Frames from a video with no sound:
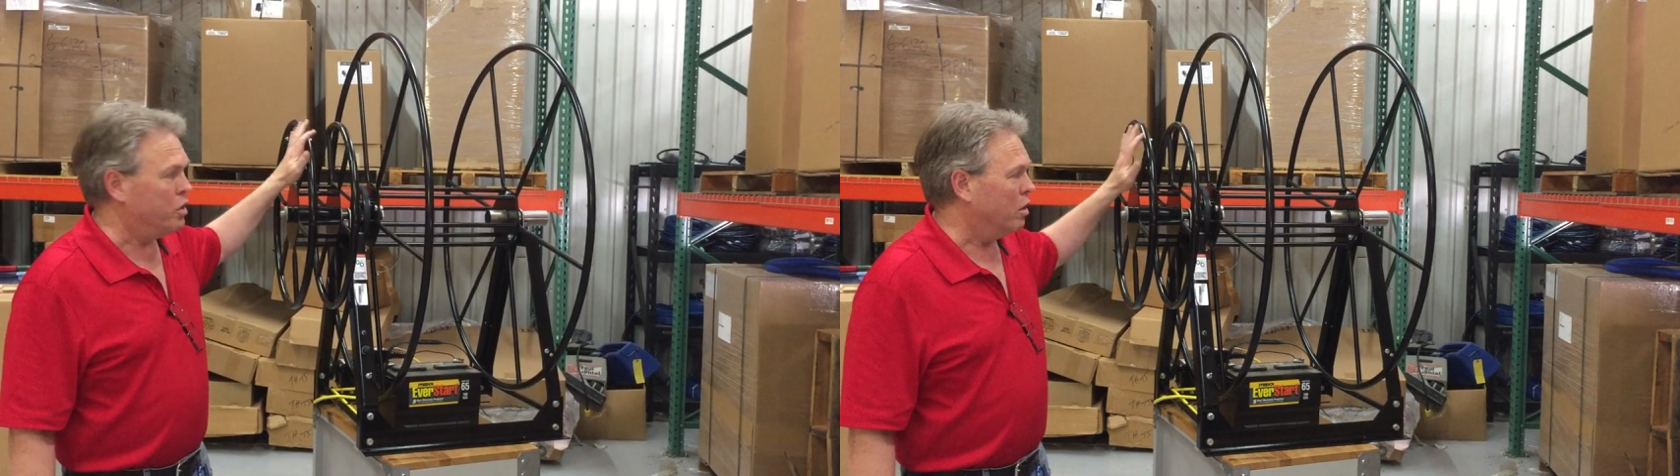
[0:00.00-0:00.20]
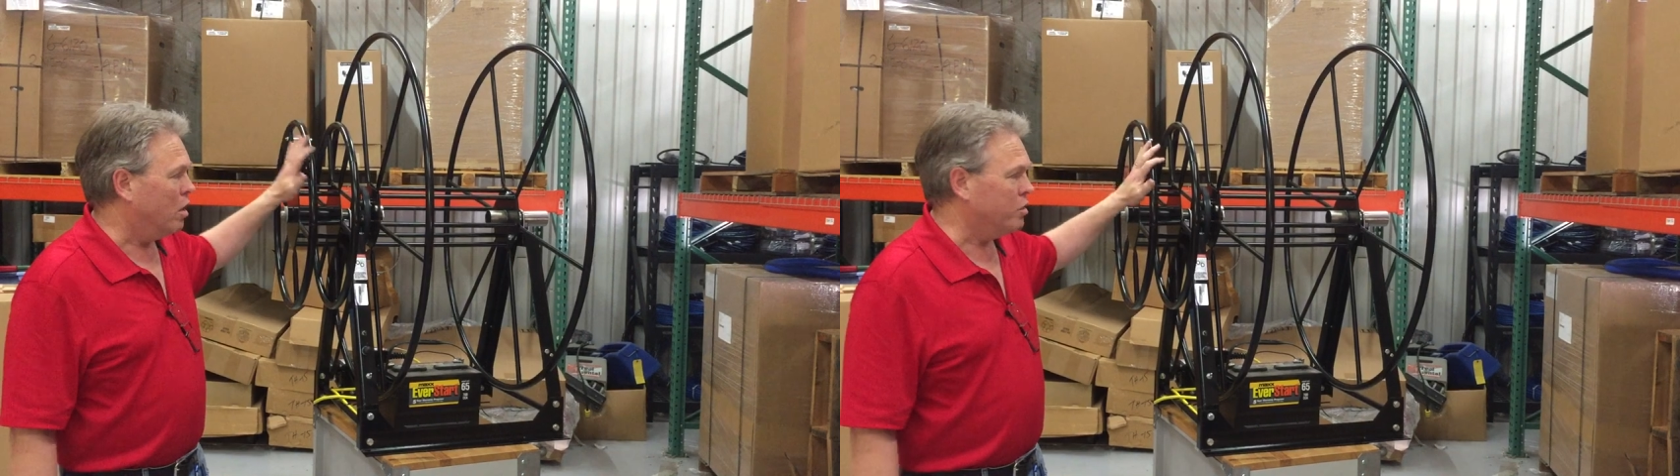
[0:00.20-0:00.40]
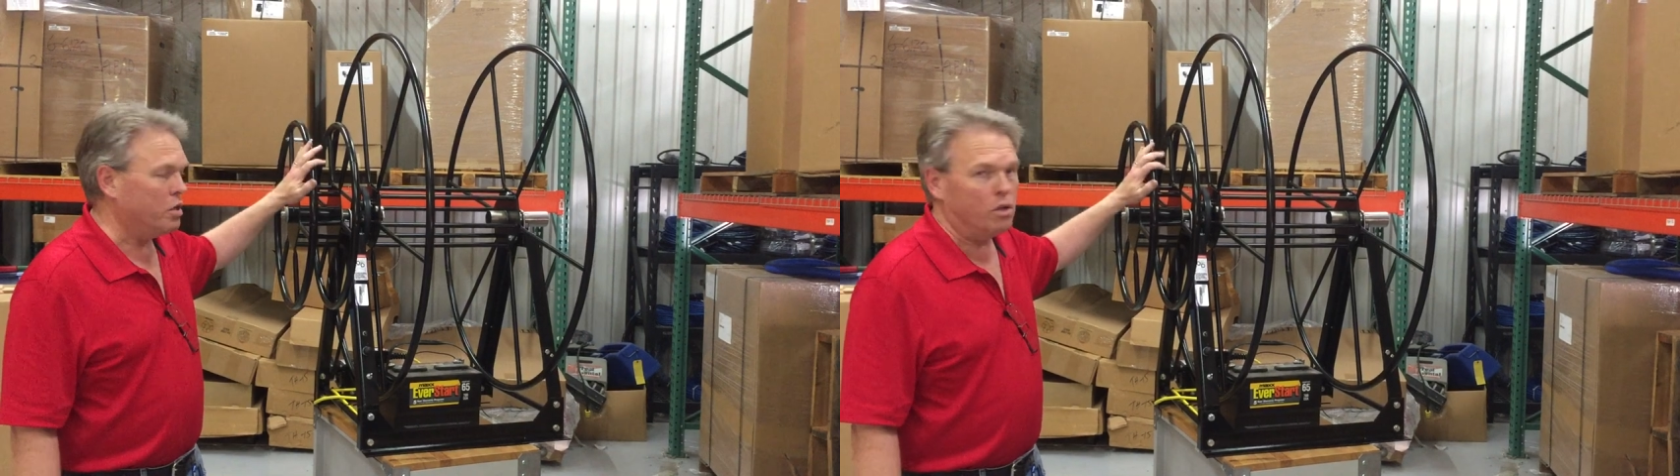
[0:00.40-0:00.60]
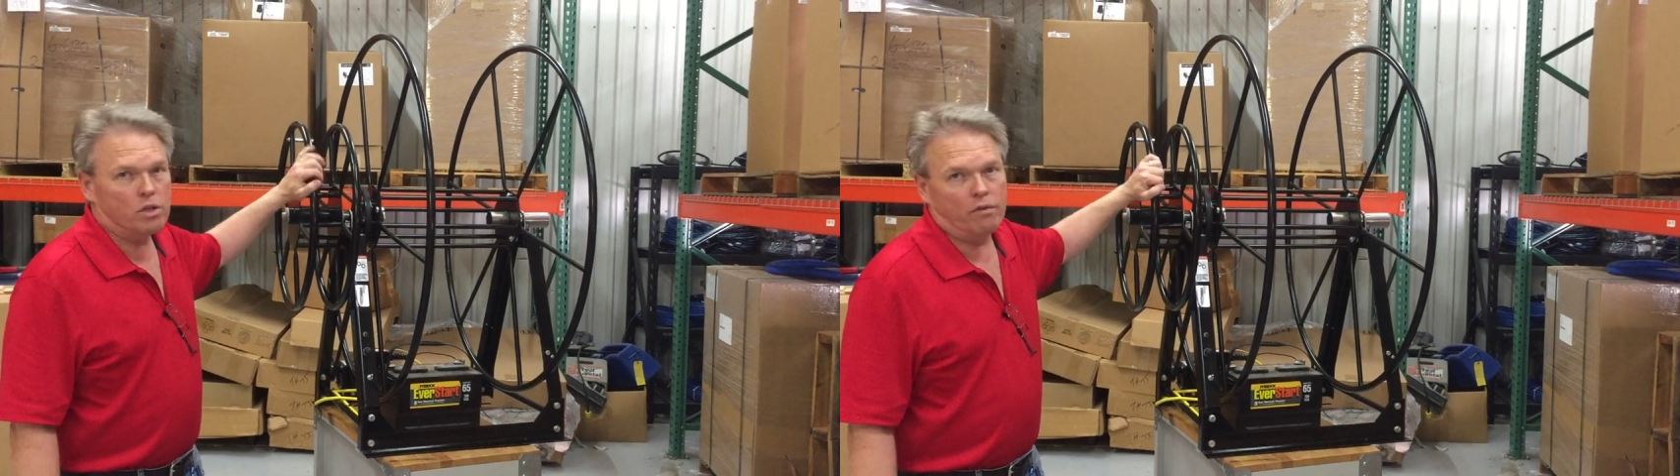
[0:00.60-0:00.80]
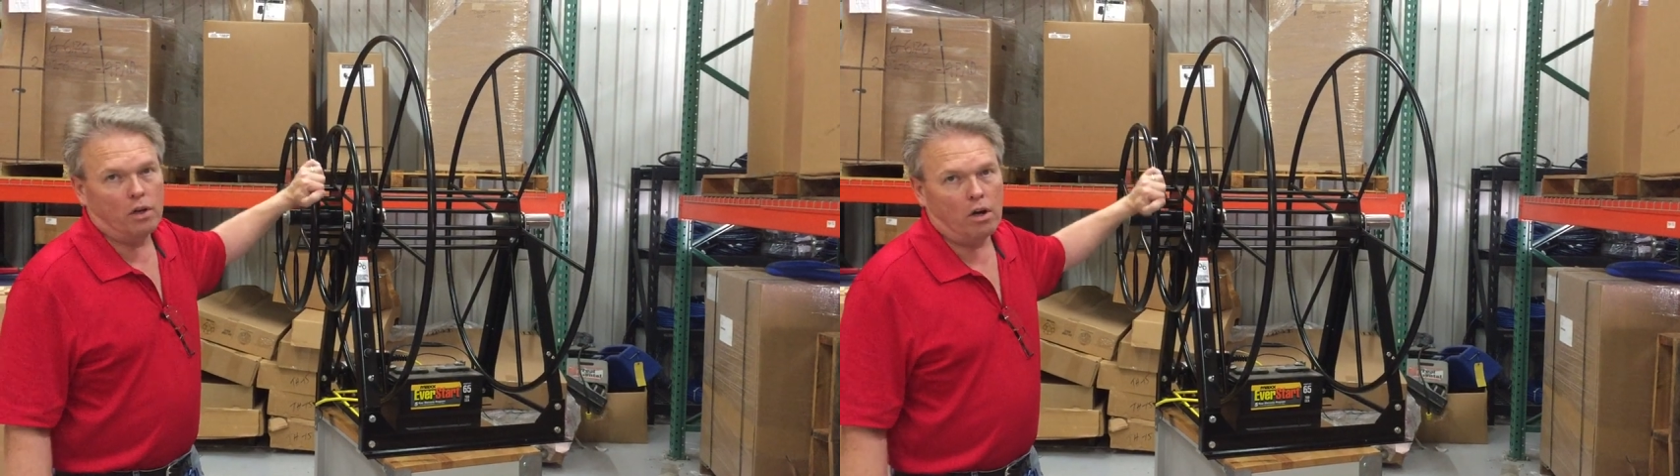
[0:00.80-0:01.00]
You can also
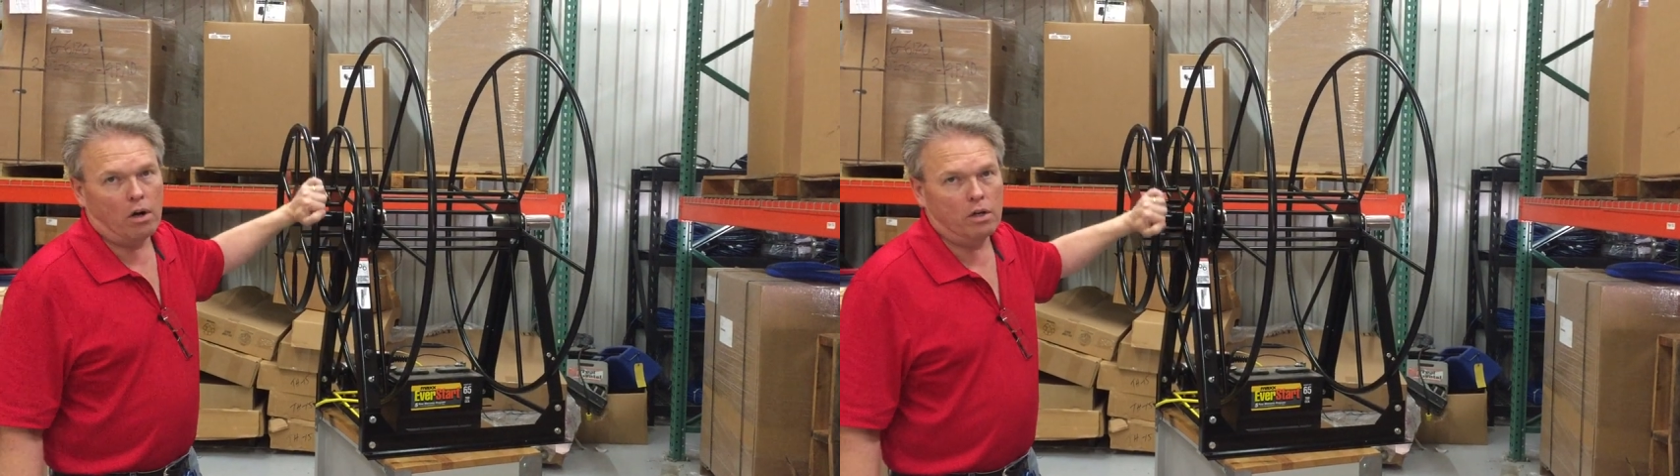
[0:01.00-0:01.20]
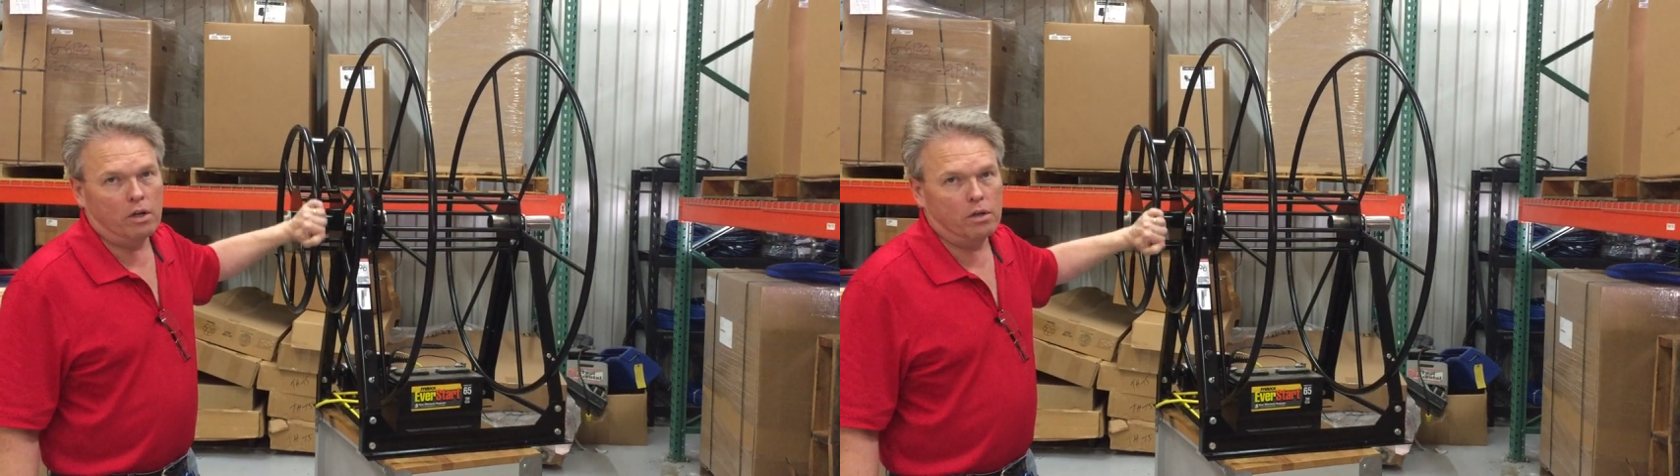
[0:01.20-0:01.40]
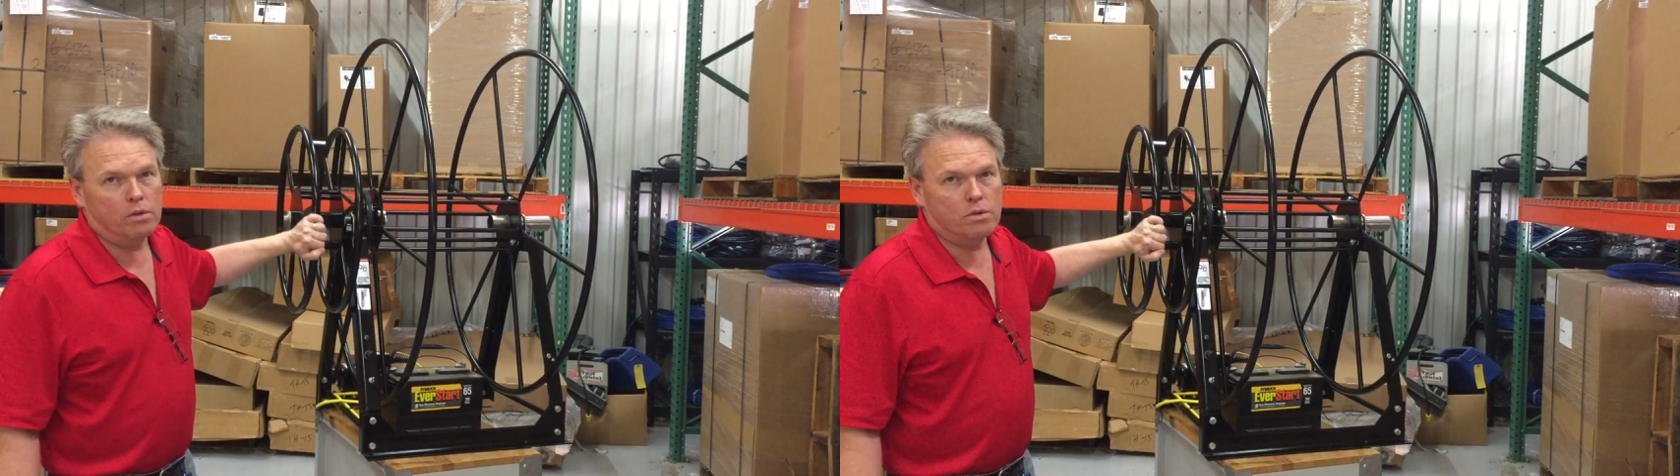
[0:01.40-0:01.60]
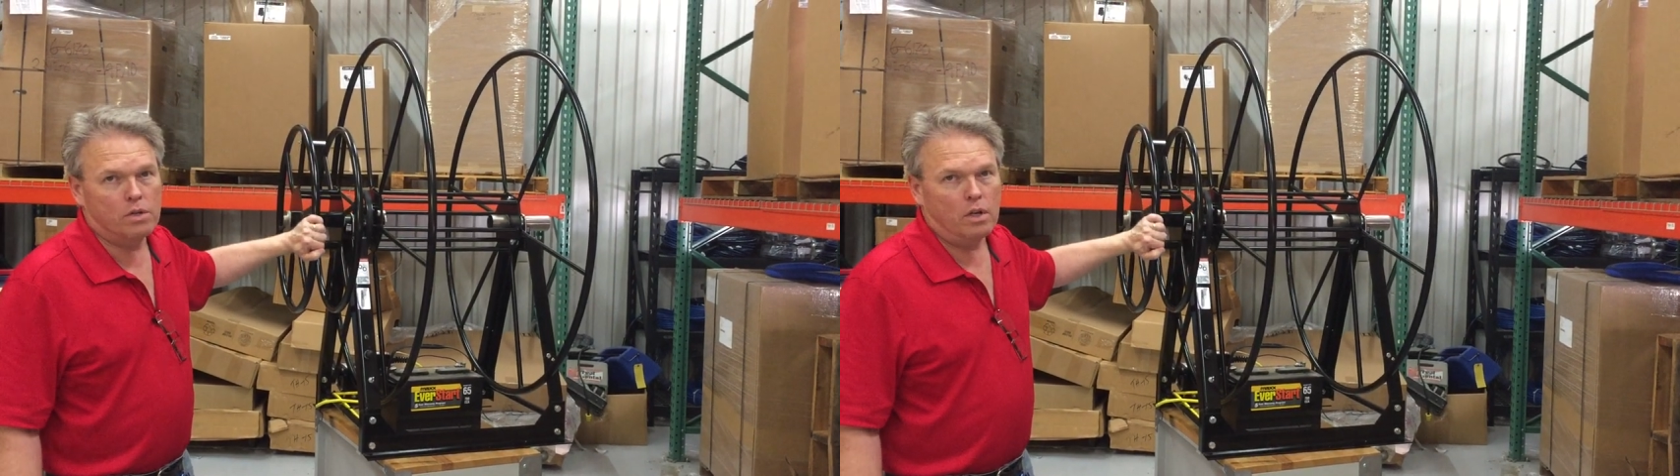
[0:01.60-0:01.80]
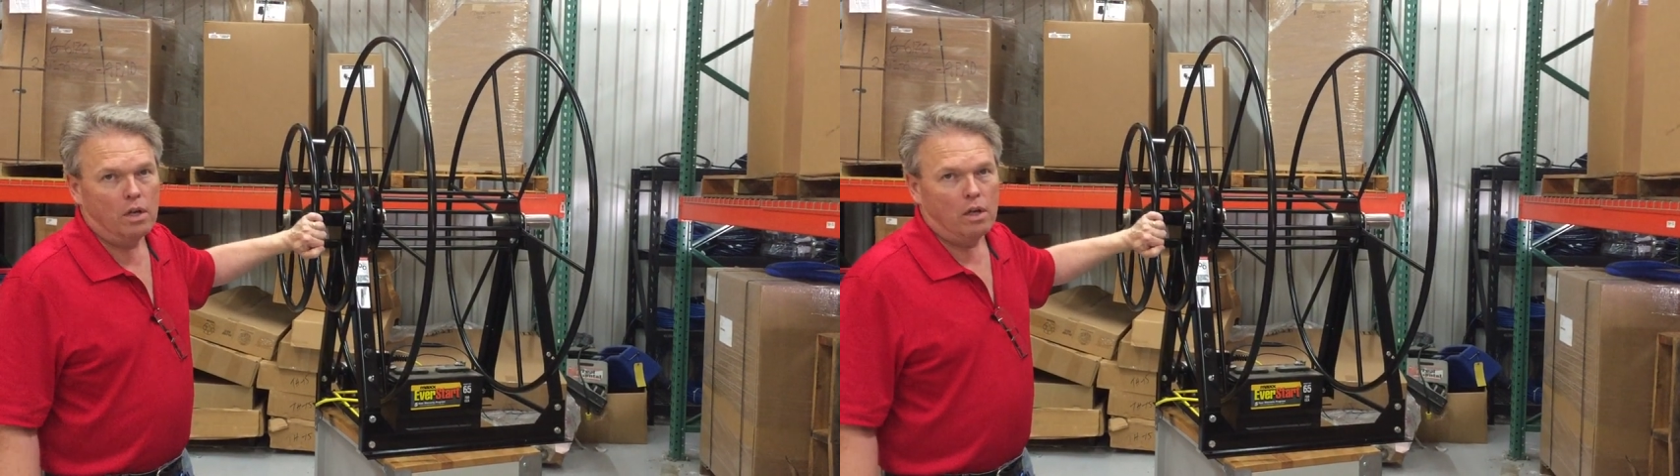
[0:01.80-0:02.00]
use it for garden hose